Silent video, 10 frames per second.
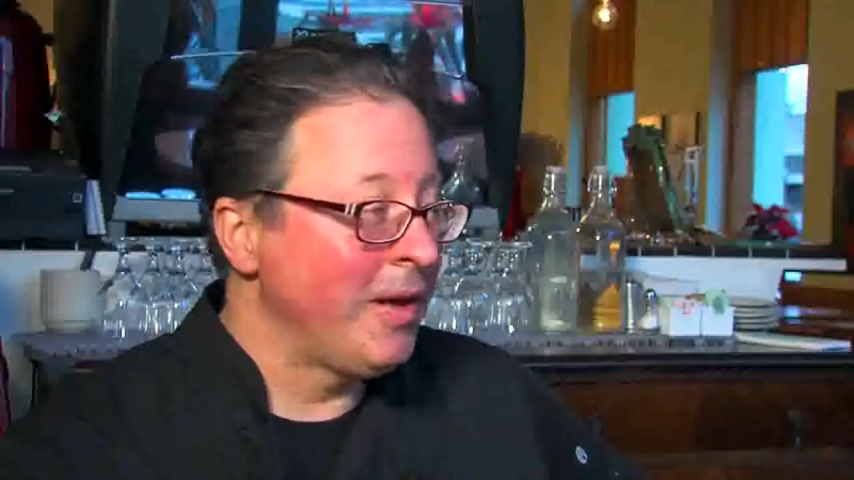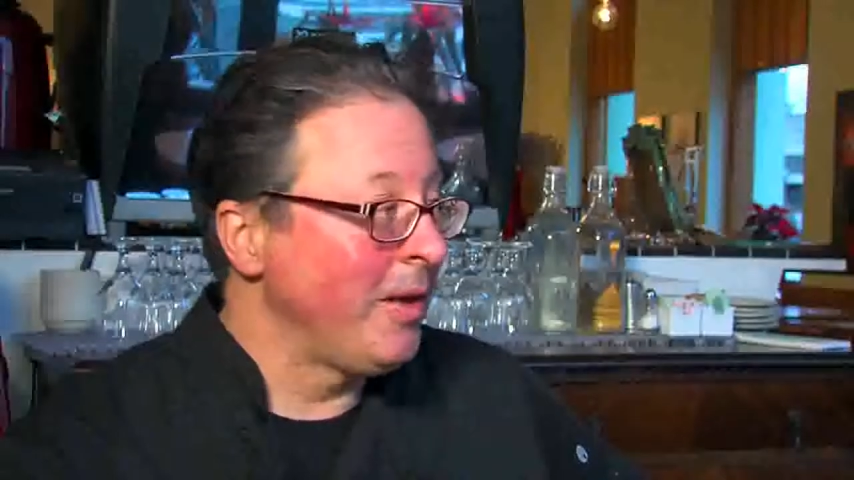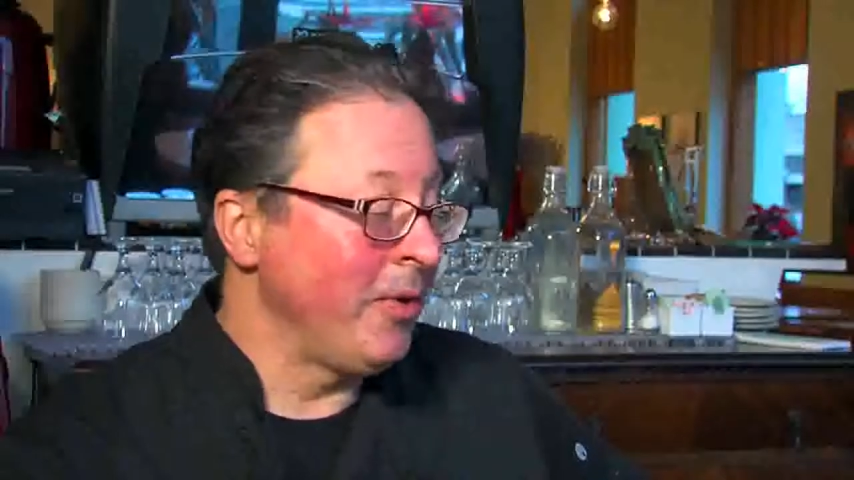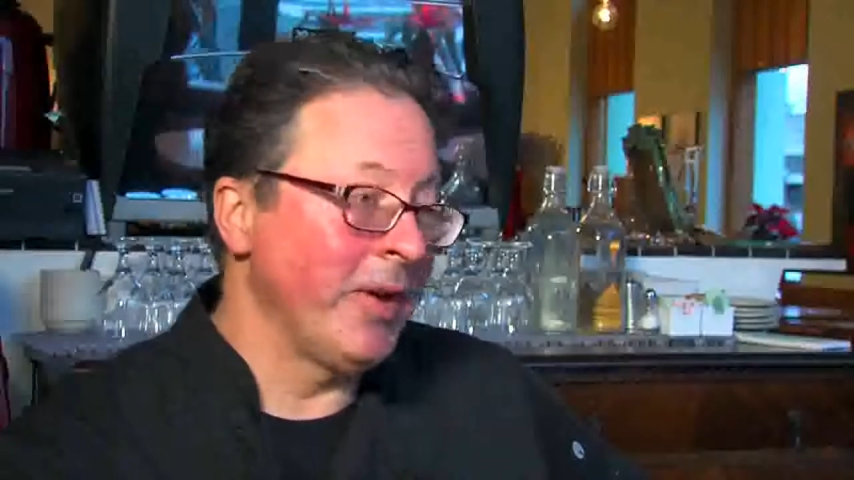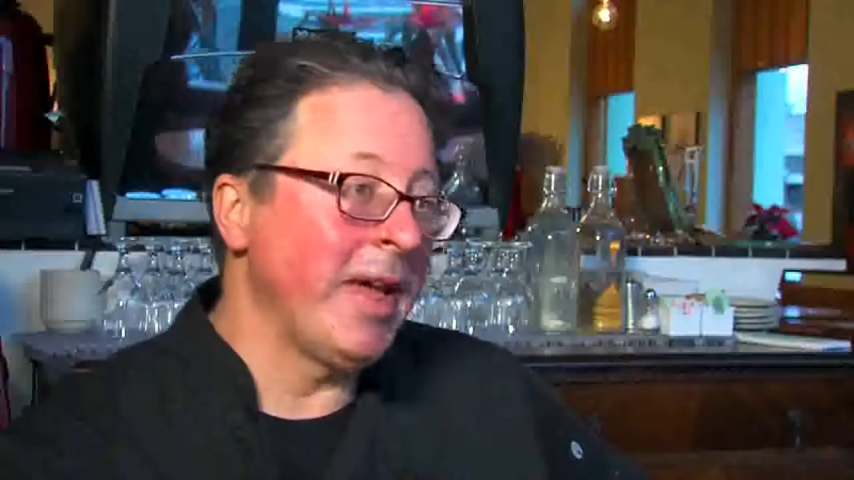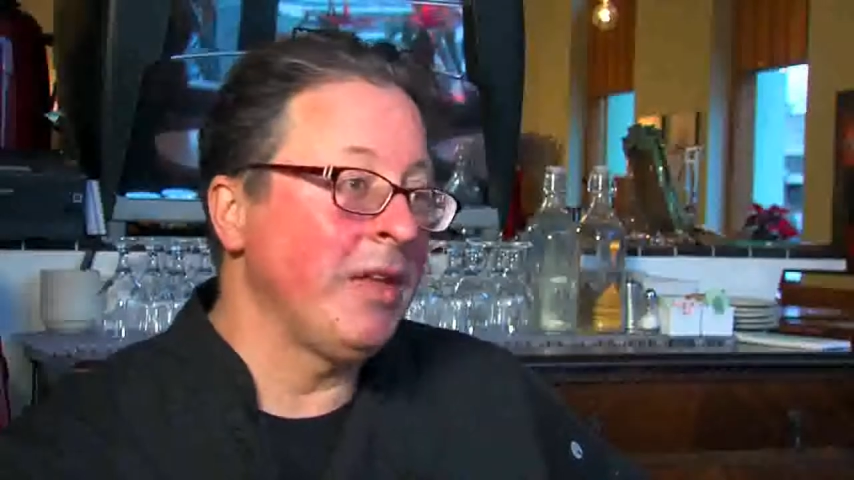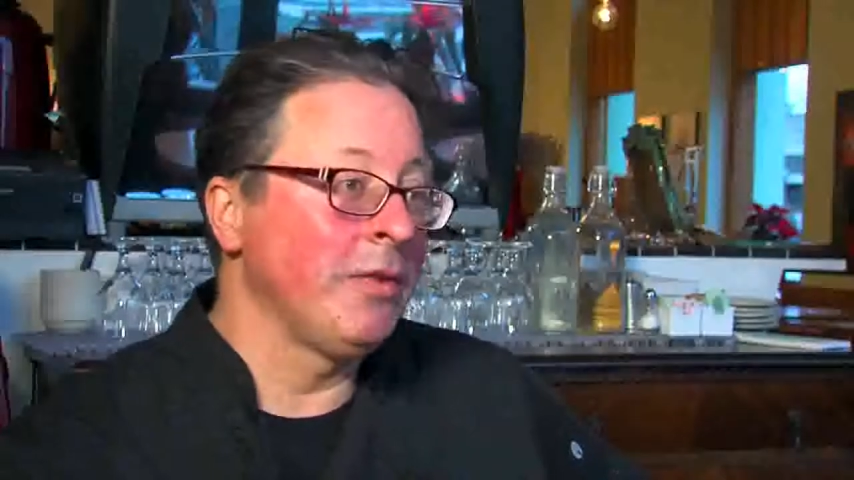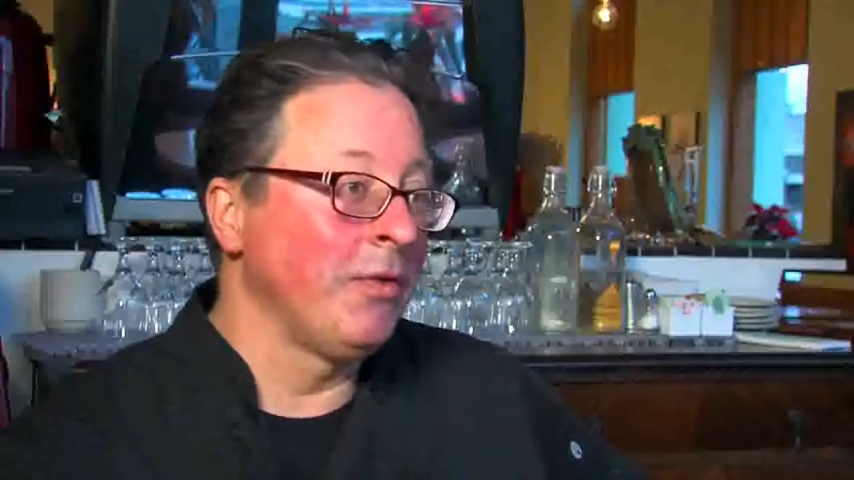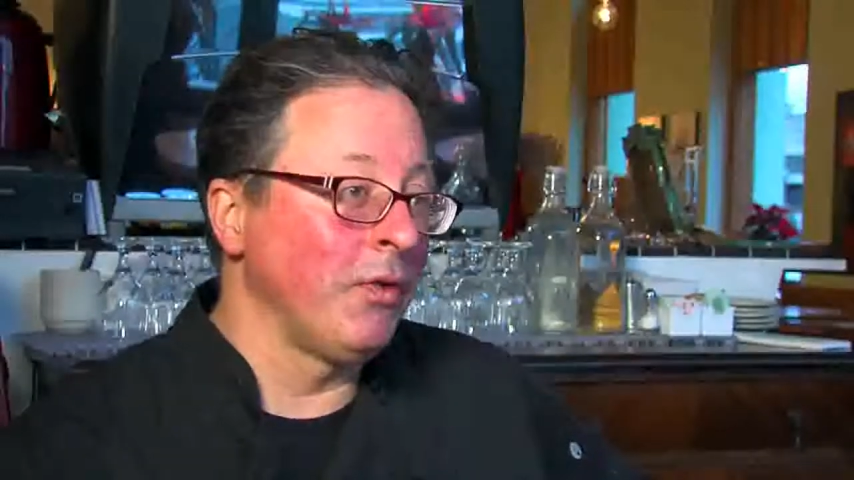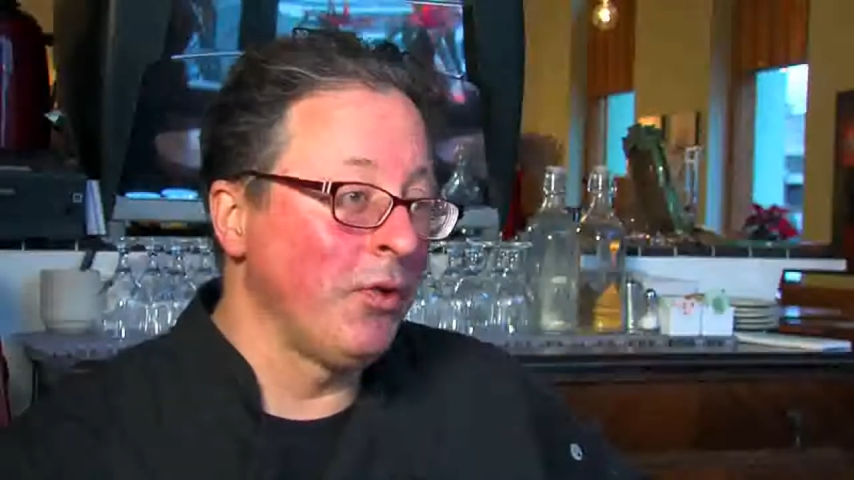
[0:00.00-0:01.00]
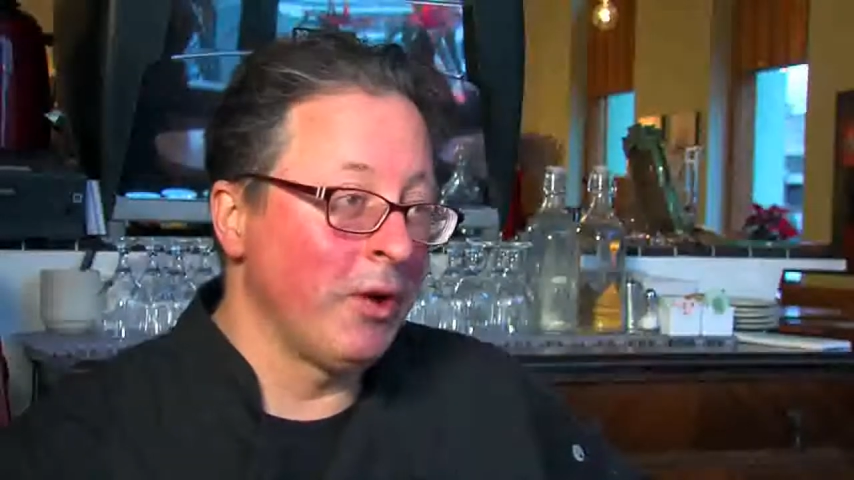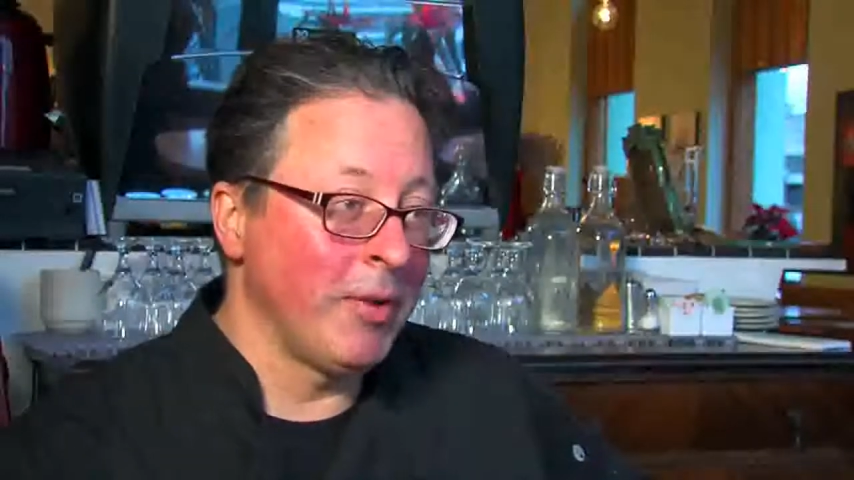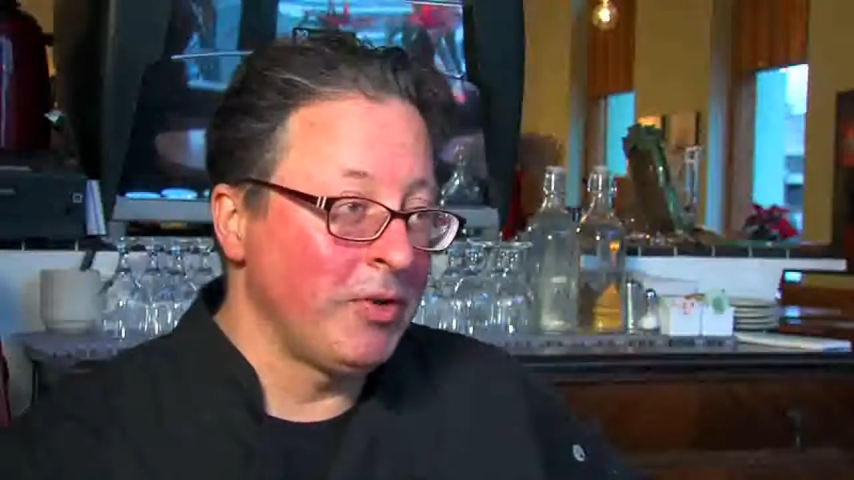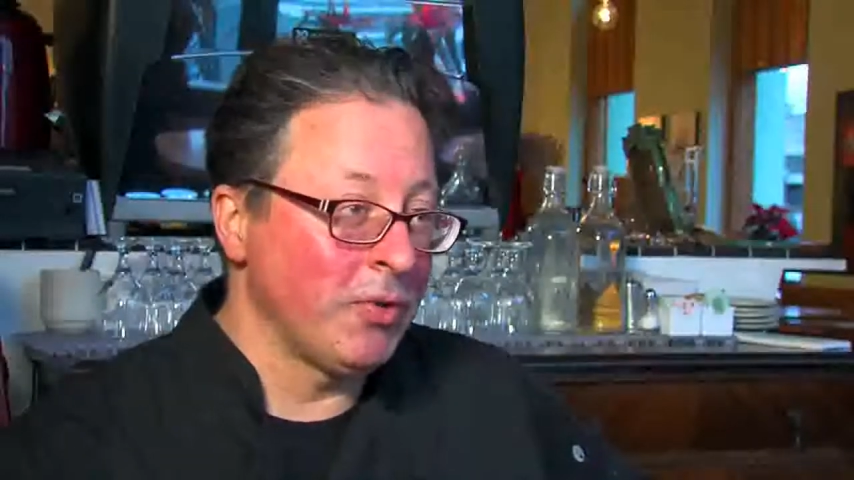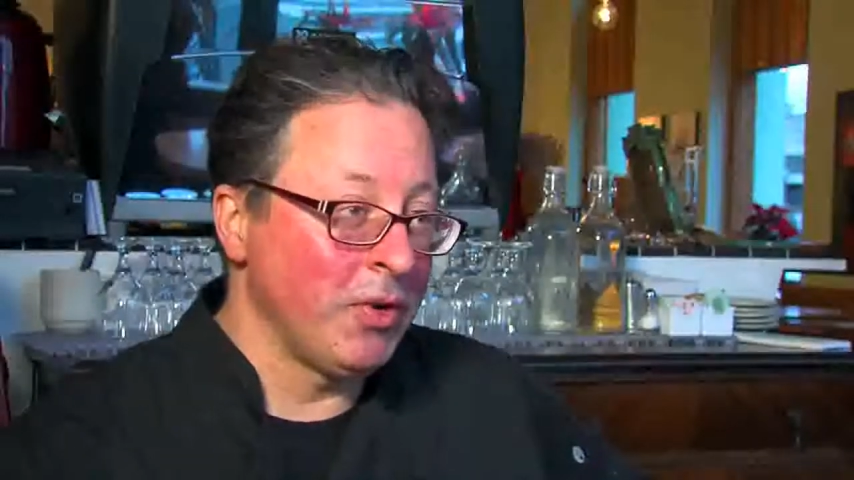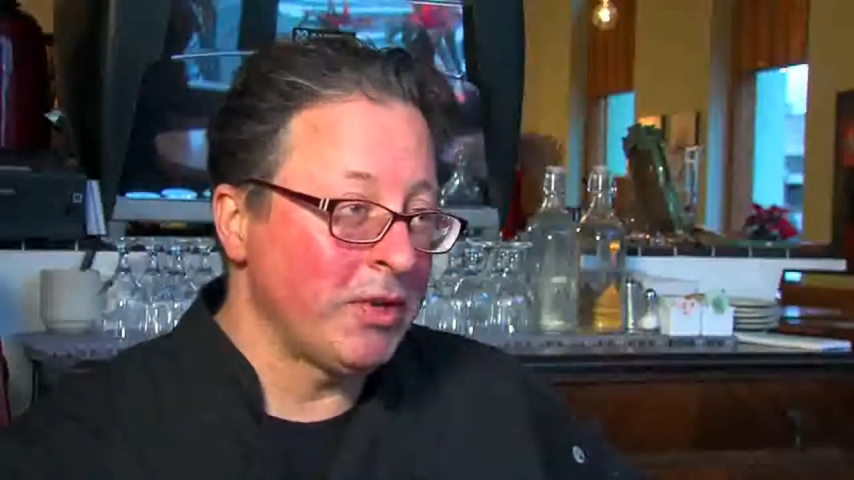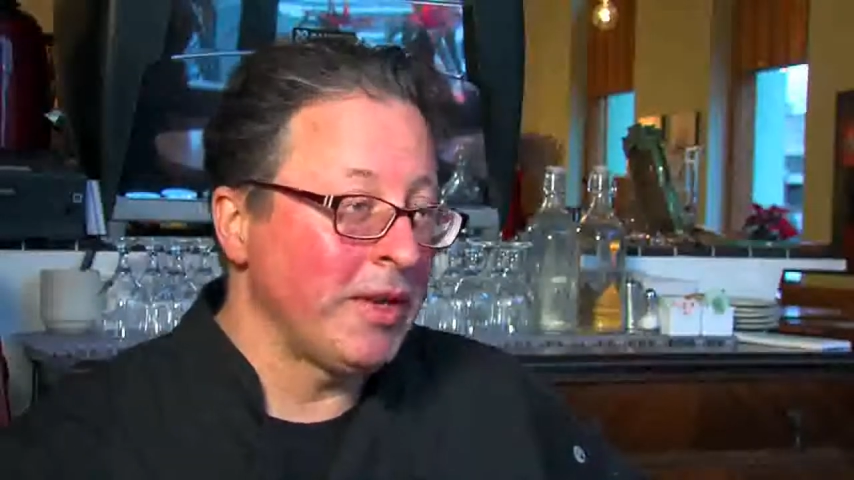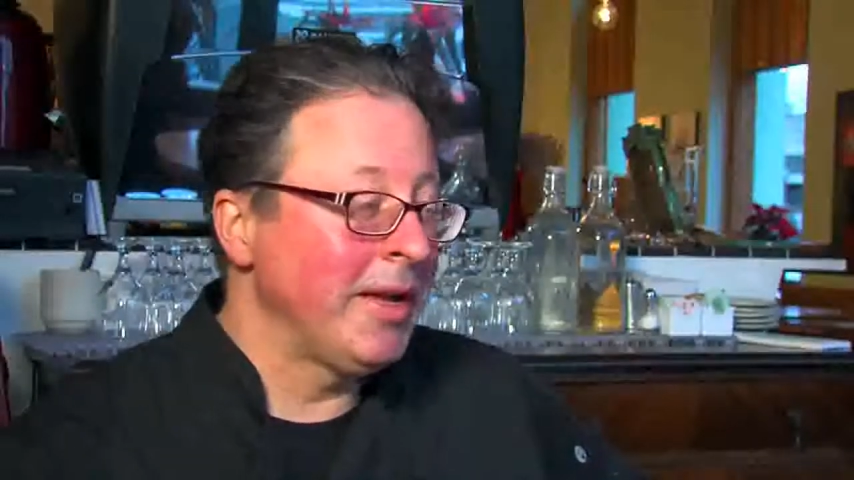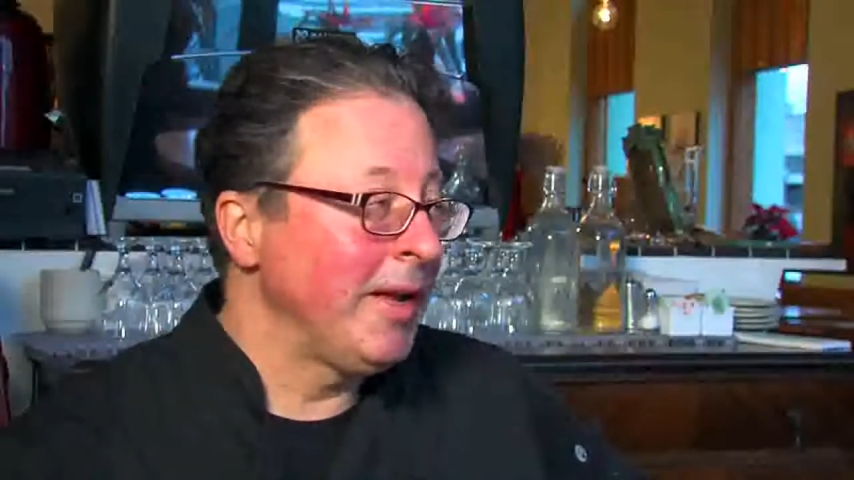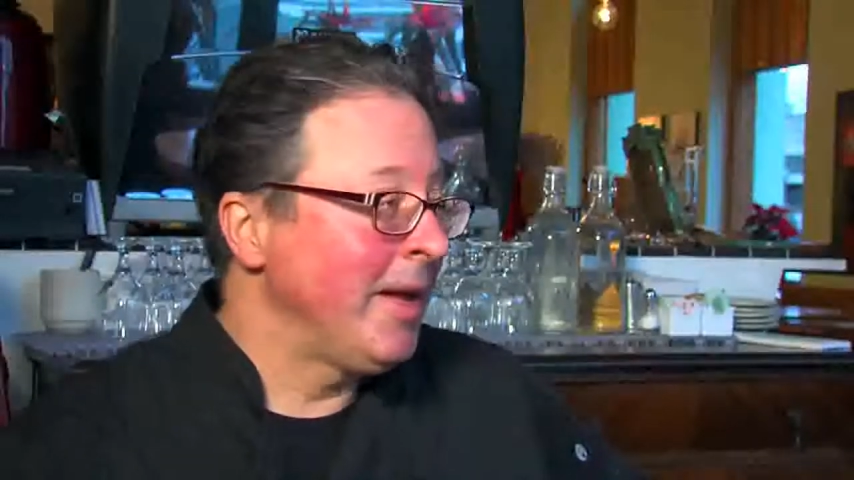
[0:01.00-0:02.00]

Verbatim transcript: We were in Gainesville, Florida by Georgia.